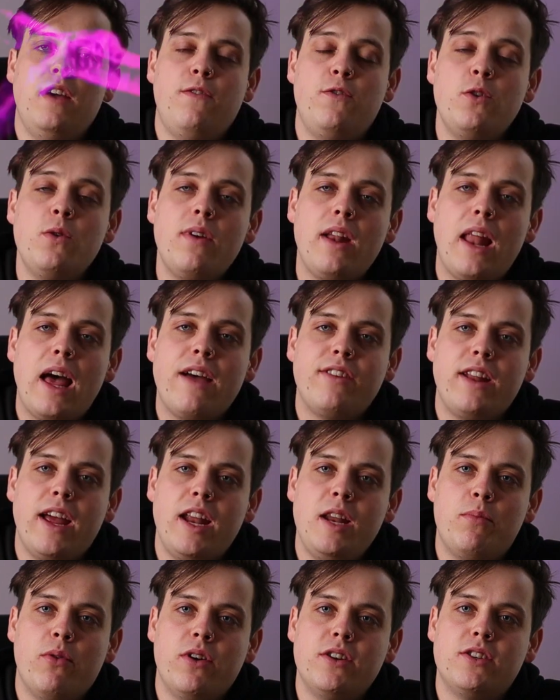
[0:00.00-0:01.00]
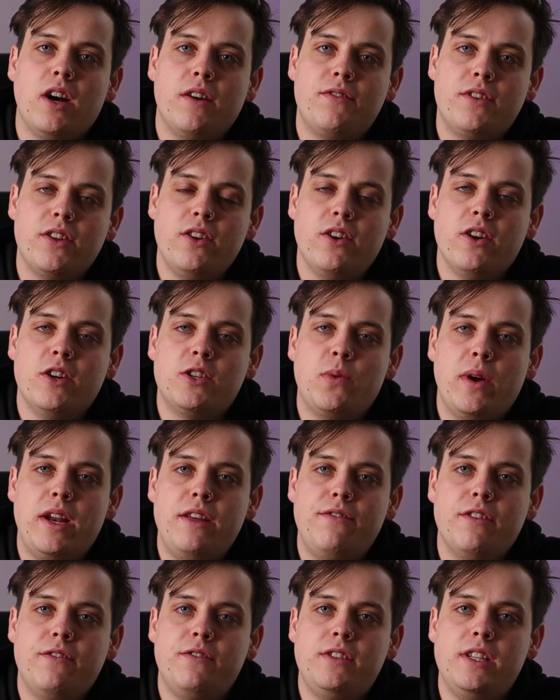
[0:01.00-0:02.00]
If you were alive at any point after the year
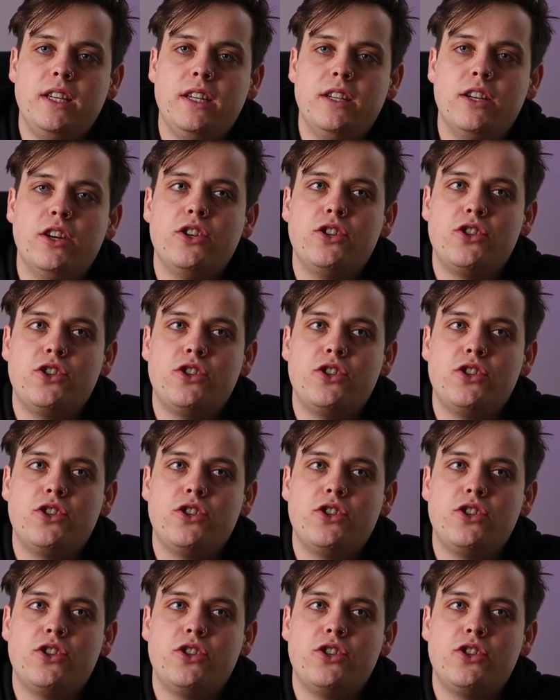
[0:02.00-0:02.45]
2015,